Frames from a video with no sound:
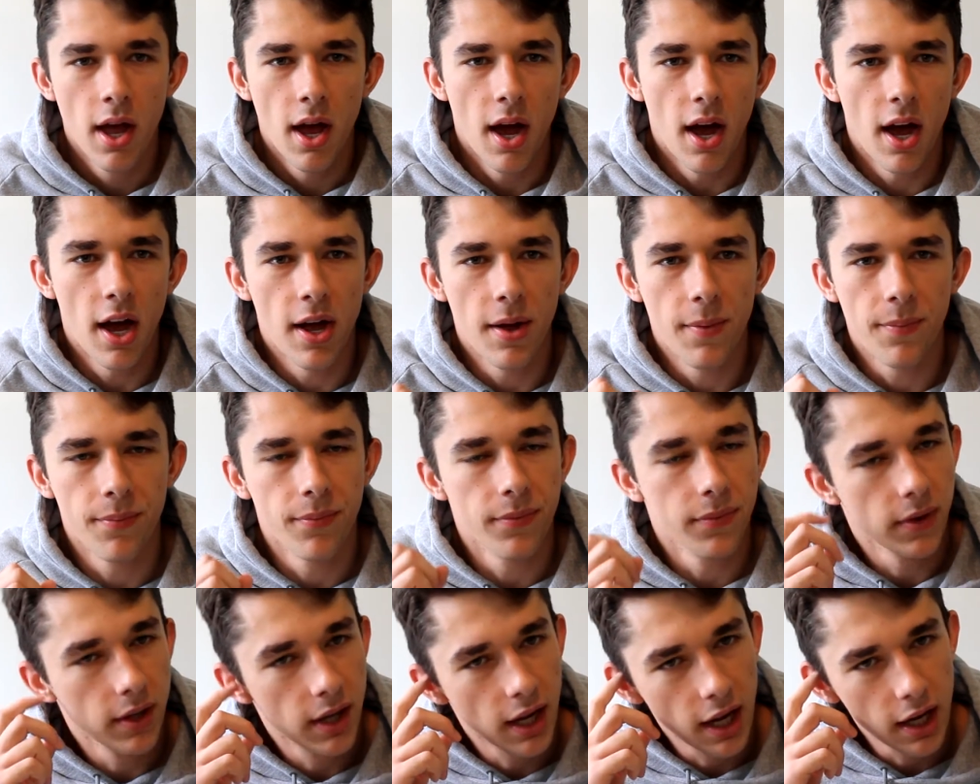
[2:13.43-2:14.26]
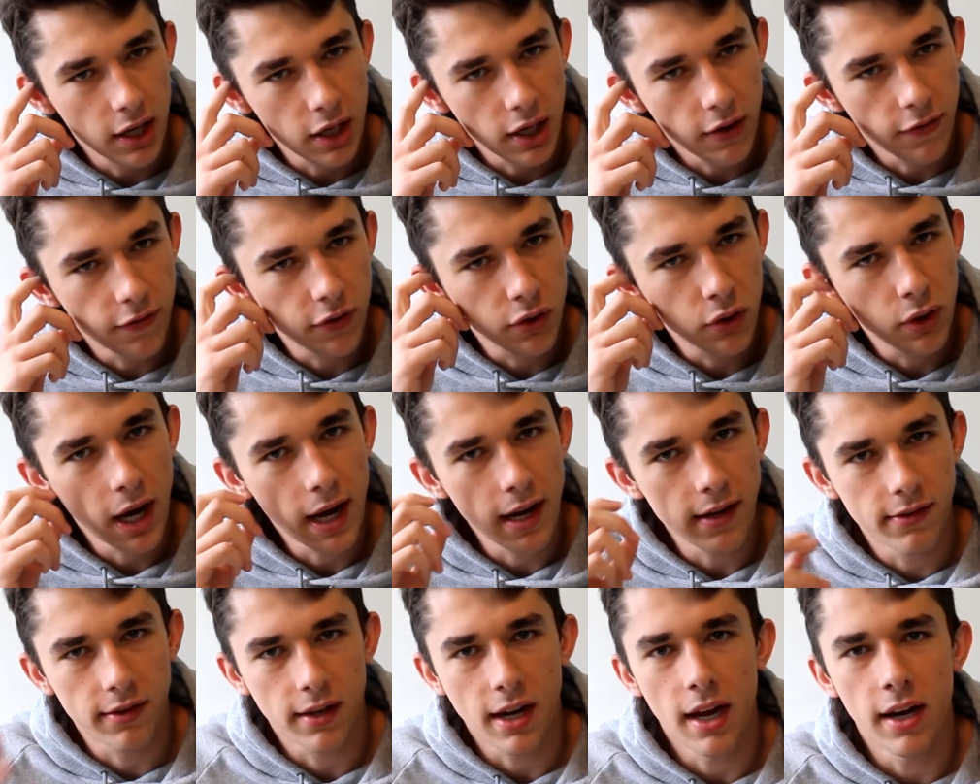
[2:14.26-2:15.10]
Um, if you
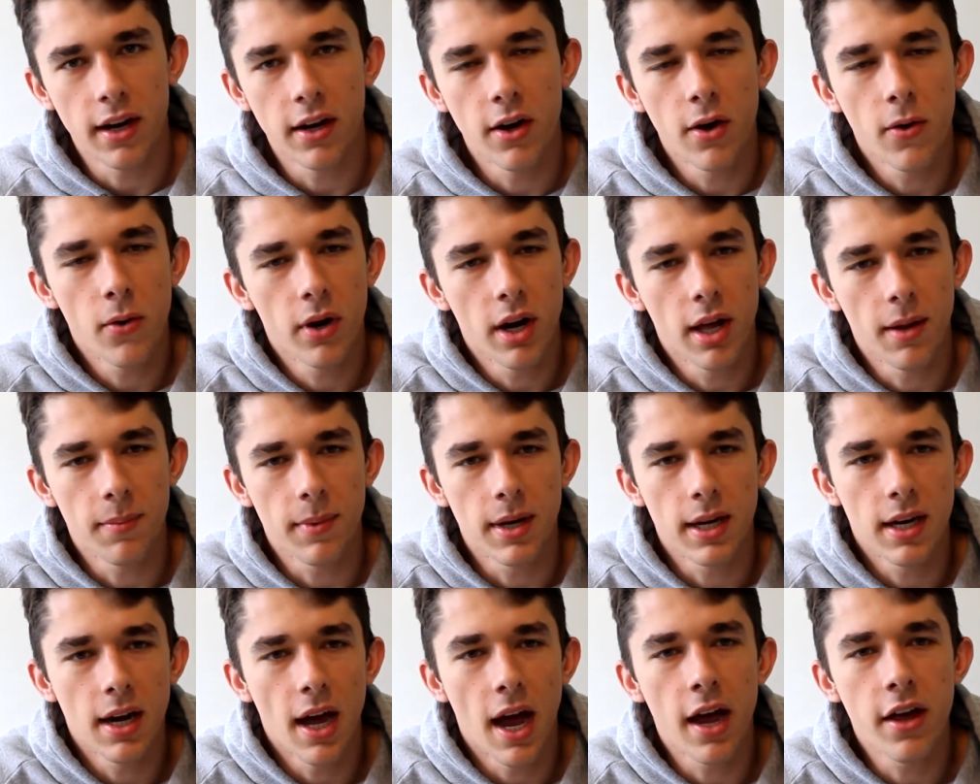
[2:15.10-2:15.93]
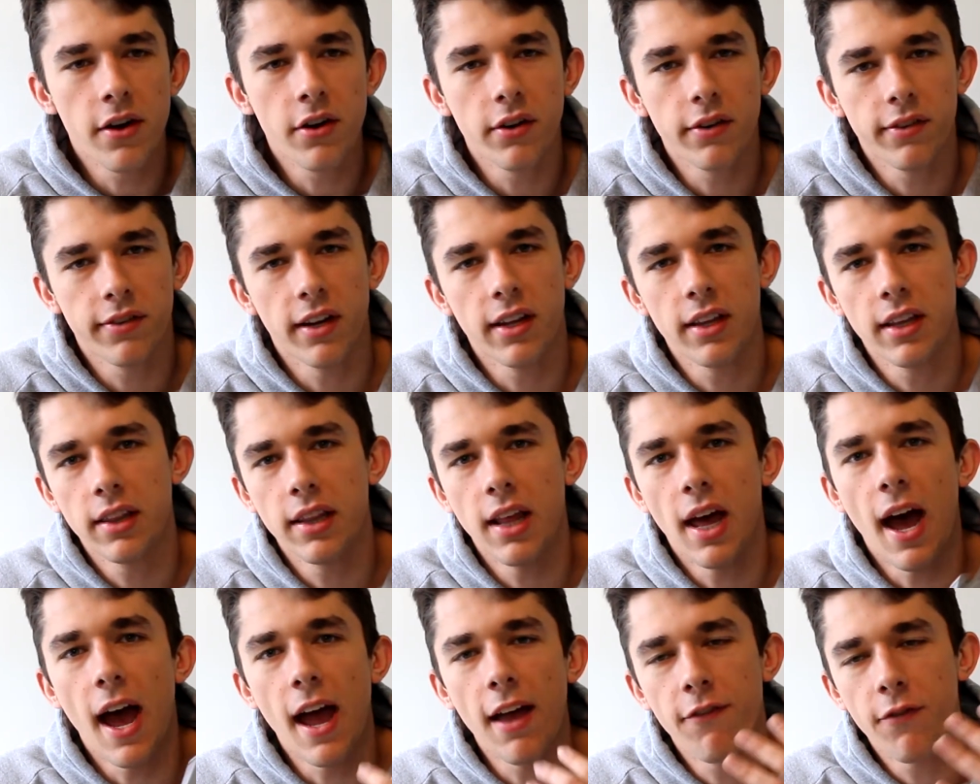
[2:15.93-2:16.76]
guys kind of know what I mean, I understand the
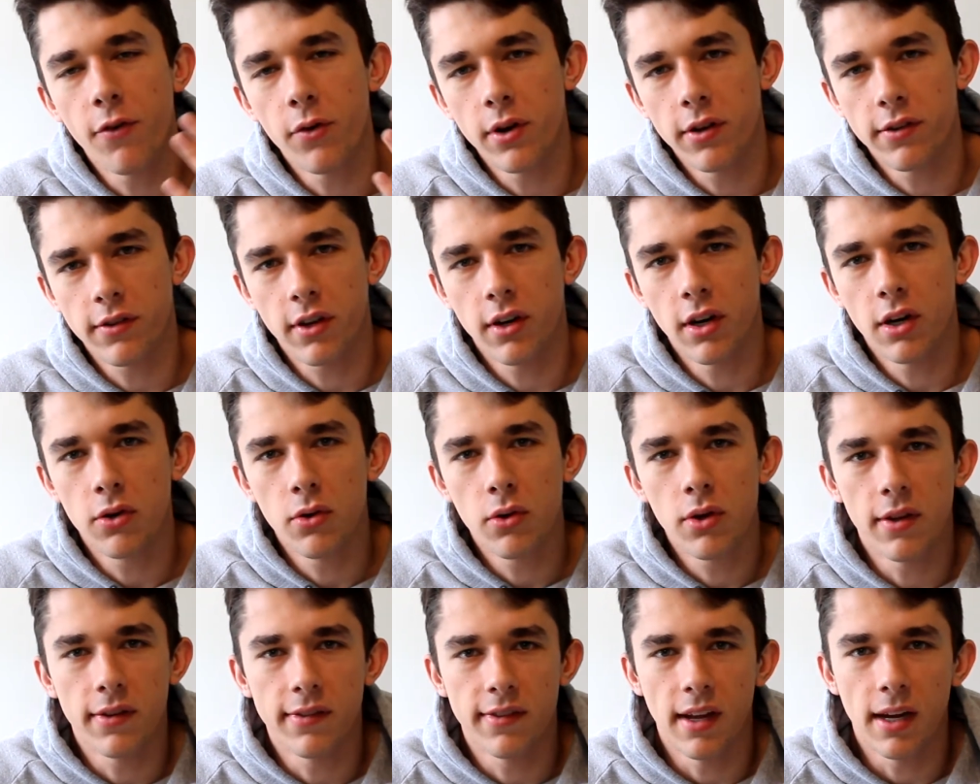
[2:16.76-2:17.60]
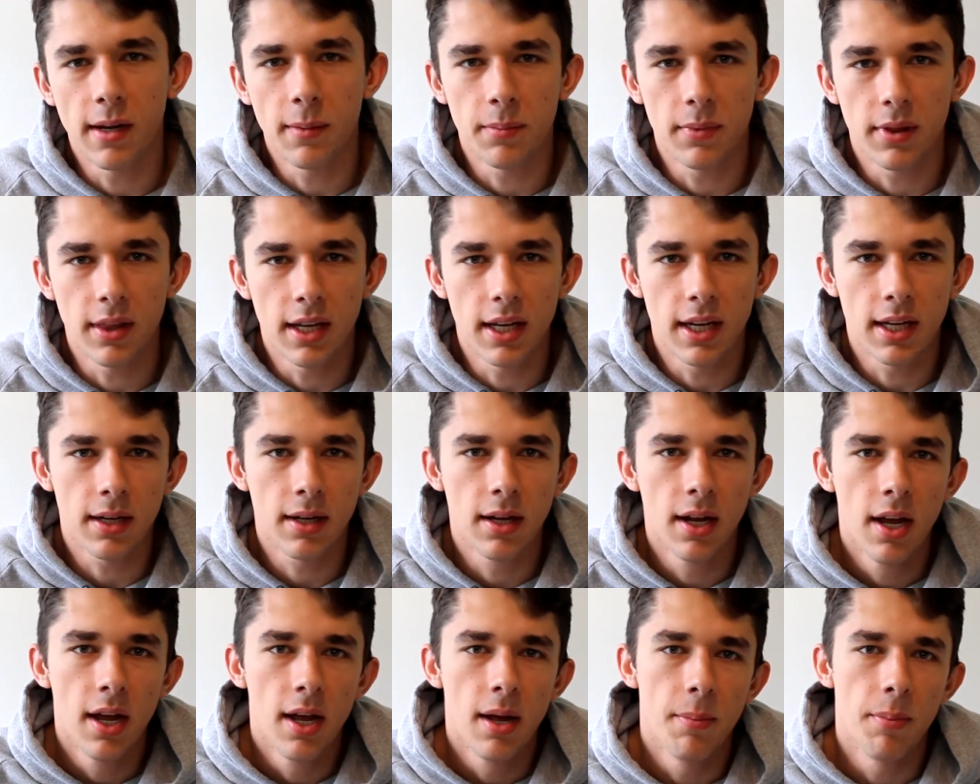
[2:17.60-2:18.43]
iPhone is going to do the same thing,
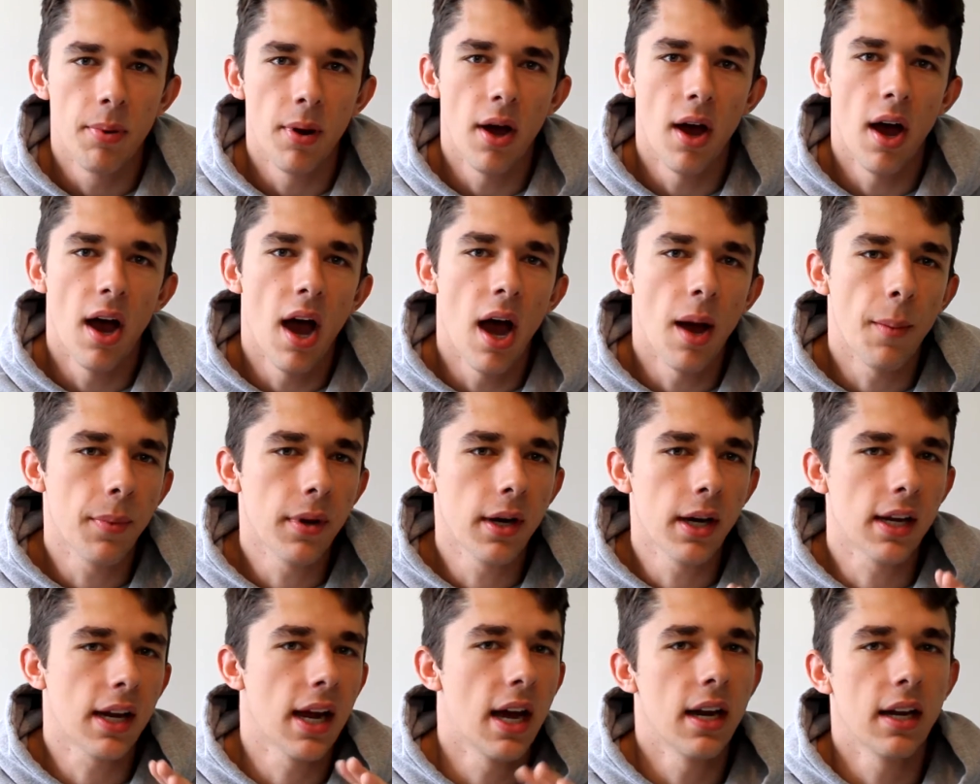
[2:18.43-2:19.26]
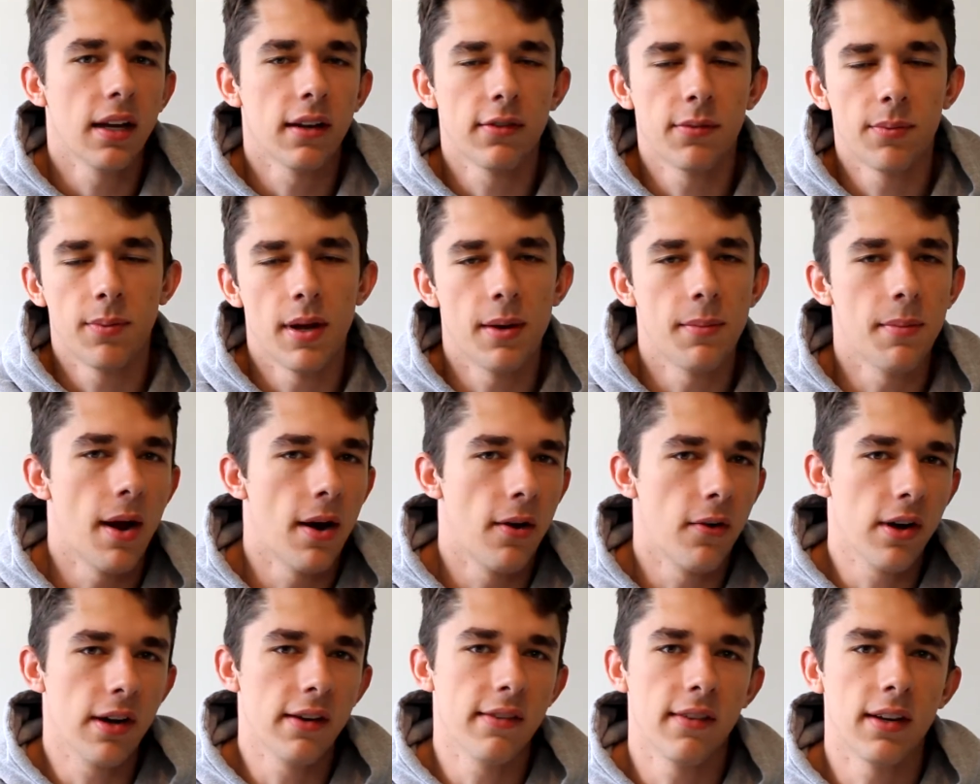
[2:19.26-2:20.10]
but I'm going to kind of explain my
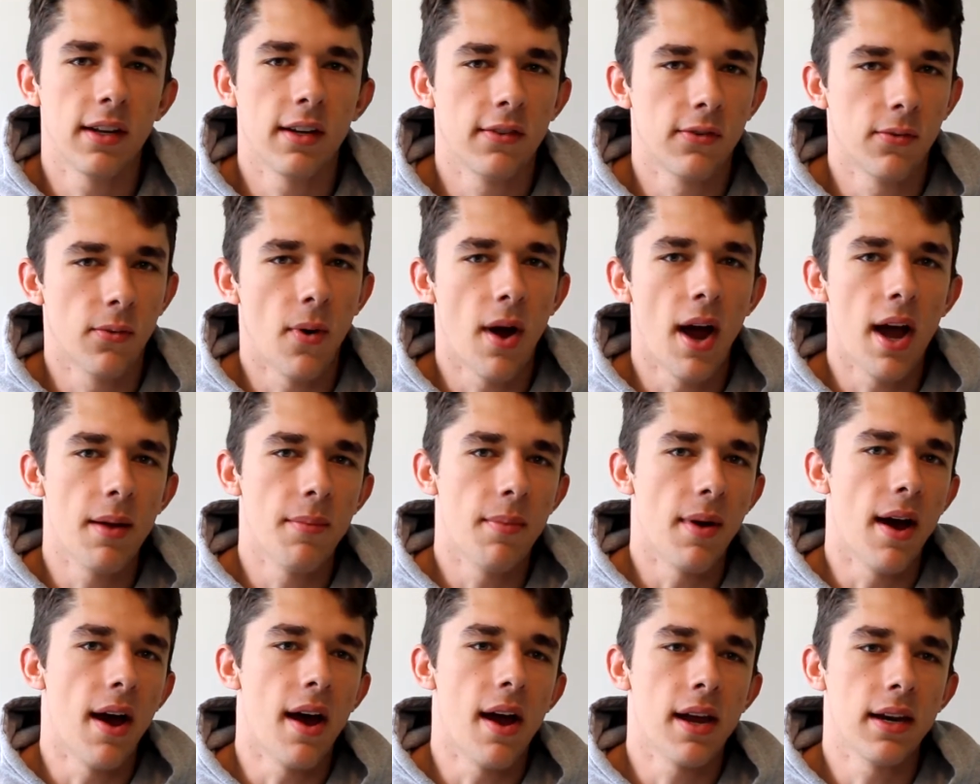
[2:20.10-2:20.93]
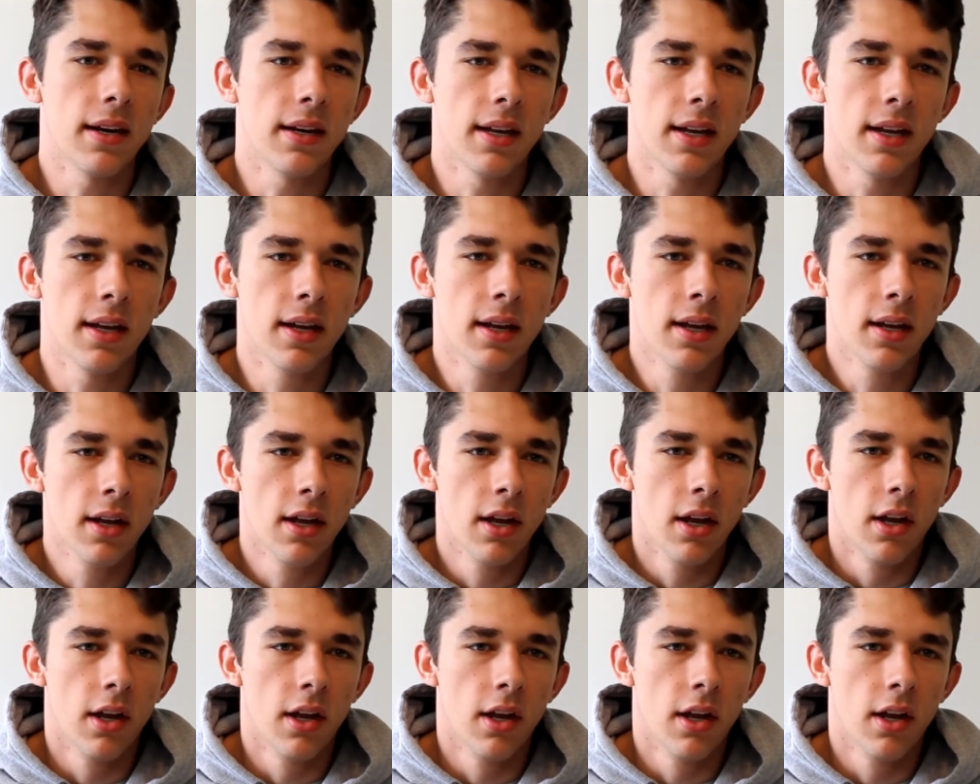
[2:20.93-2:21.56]
reasonings why behind it.